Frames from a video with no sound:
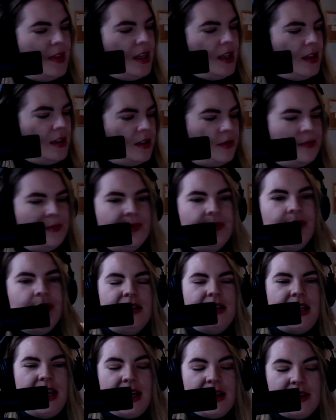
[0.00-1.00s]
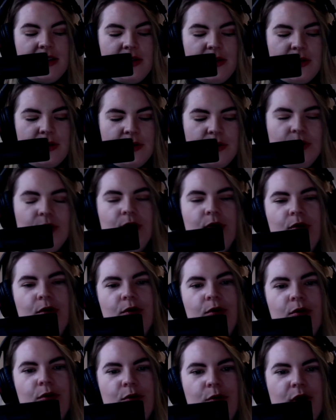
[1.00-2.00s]
Thank you. Yeah. So
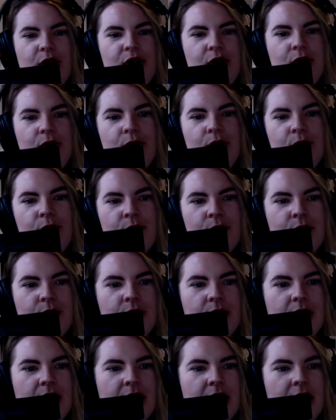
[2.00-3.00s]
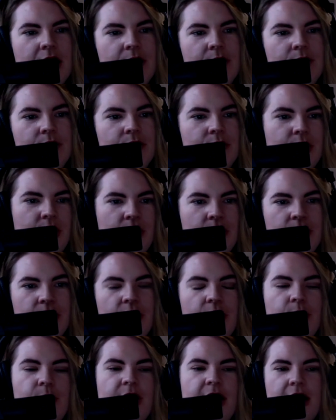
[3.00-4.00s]
we do um,
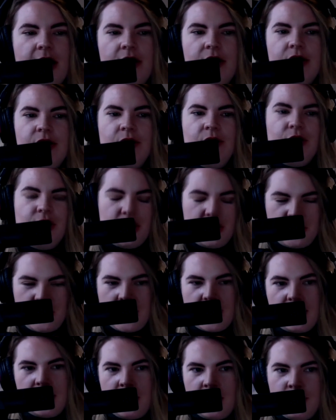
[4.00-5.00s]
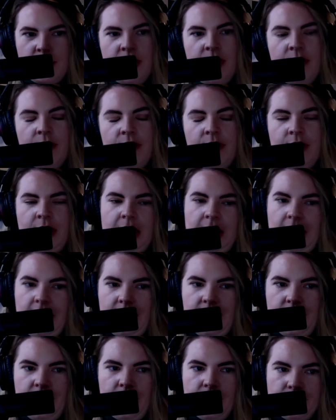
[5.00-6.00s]
Gongyo, but I also just chant Nam Myoho
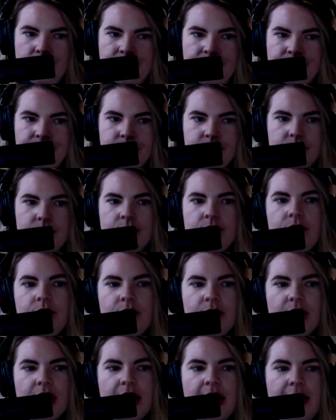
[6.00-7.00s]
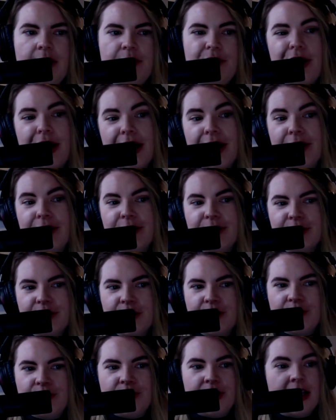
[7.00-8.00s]
Renge Kyo if I
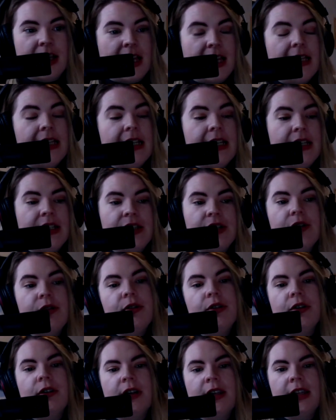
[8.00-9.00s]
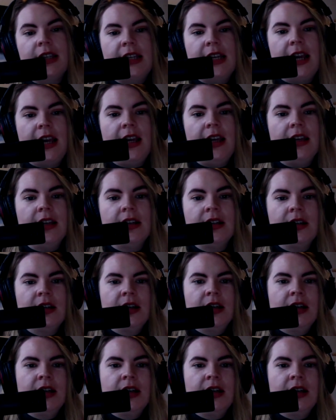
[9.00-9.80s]
feel I need to during the day.